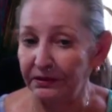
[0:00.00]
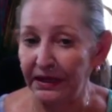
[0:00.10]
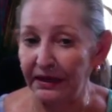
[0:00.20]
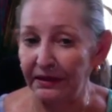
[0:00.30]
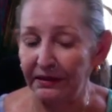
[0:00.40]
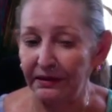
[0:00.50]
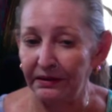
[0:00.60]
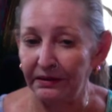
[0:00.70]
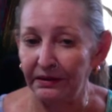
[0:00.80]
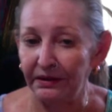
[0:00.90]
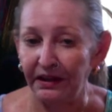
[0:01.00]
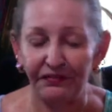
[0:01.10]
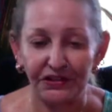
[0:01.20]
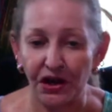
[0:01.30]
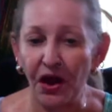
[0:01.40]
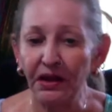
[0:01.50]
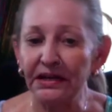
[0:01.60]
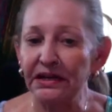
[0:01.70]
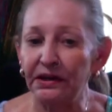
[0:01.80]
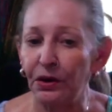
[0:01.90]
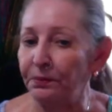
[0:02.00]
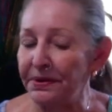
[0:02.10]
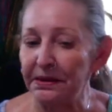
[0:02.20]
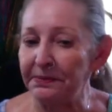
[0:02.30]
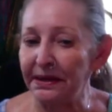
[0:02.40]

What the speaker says: Okay? If it's all ego, me,